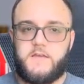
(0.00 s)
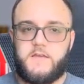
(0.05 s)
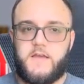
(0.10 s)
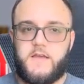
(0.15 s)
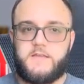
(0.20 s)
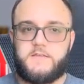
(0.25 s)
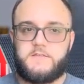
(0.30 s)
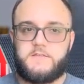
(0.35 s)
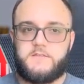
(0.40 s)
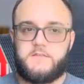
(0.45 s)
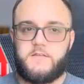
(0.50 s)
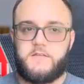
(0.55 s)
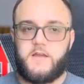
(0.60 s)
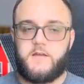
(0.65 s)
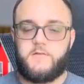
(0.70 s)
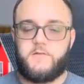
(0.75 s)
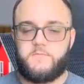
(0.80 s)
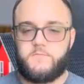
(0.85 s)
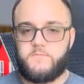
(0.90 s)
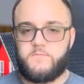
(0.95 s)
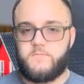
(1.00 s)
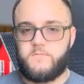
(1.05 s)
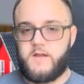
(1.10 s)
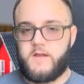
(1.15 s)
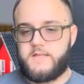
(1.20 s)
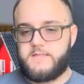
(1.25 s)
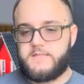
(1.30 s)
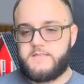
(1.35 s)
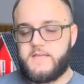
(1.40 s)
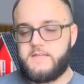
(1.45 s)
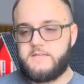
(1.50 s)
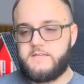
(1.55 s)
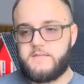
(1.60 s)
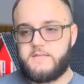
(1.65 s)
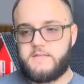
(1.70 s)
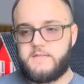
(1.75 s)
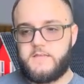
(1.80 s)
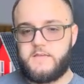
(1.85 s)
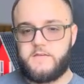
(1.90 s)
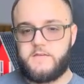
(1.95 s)
I tend to
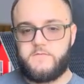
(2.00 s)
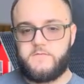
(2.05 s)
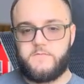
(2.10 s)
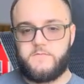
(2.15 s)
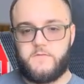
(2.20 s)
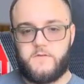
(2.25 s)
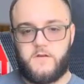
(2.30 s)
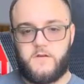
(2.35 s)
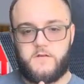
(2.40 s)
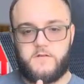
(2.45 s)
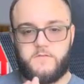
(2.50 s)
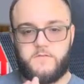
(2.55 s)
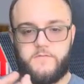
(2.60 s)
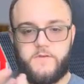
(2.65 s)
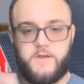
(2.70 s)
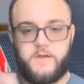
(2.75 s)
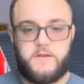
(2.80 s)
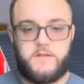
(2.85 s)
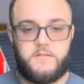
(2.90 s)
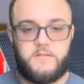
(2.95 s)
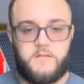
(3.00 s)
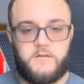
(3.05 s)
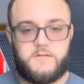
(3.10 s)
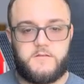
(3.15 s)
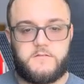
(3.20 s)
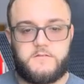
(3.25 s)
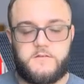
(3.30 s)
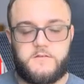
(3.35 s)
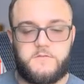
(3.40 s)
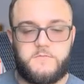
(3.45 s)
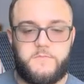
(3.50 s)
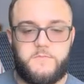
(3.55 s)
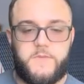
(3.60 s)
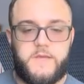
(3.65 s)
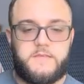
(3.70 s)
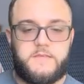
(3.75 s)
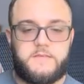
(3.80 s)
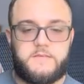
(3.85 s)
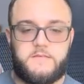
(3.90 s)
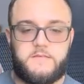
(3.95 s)
think on a very long-term
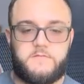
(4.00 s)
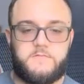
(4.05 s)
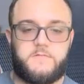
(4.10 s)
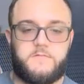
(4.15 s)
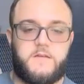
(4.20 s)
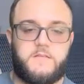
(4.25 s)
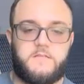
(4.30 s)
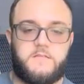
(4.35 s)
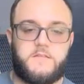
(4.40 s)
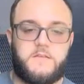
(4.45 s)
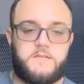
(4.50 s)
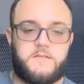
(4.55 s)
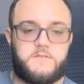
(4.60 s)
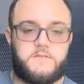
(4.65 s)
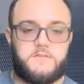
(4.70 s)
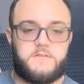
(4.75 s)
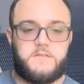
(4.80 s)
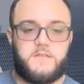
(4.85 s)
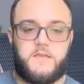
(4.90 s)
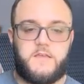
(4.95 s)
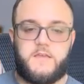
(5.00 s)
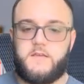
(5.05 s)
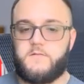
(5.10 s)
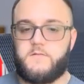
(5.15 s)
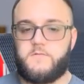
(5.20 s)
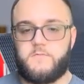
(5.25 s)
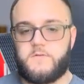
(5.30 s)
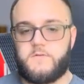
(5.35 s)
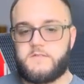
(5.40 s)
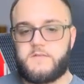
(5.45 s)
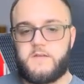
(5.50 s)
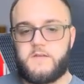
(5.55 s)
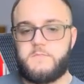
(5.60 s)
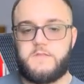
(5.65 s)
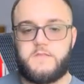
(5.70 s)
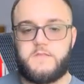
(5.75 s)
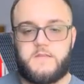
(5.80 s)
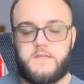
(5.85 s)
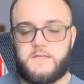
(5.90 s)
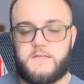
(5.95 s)
basis rather than just like what's coming
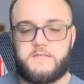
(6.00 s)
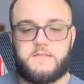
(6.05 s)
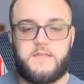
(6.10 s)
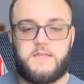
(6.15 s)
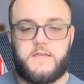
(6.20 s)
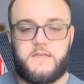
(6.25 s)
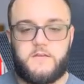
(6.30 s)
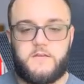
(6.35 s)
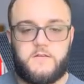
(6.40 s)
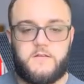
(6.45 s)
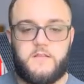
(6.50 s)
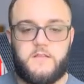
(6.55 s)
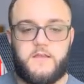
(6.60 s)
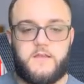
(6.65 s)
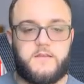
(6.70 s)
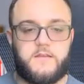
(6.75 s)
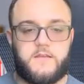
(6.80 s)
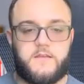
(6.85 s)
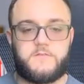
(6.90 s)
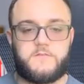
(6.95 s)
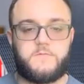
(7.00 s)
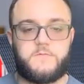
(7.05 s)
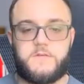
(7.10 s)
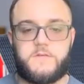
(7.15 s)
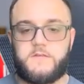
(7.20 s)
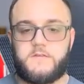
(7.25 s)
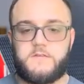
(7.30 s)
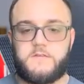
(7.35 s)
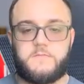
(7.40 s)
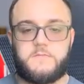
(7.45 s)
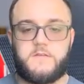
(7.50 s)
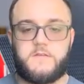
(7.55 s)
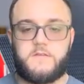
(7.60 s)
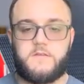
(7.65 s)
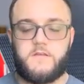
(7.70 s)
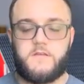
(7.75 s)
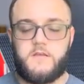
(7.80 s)
the next day or like next week or something.